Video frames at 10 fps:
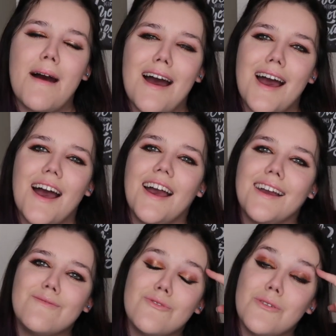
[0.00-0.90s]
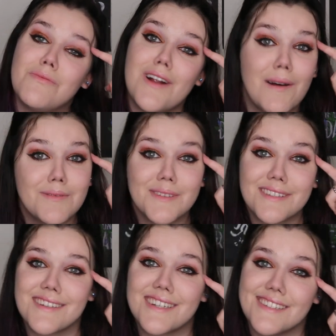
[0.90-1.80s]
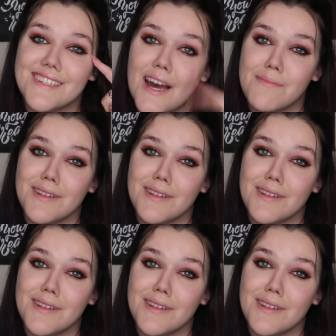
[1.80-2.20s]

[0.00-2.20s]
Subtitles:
I will probably link it down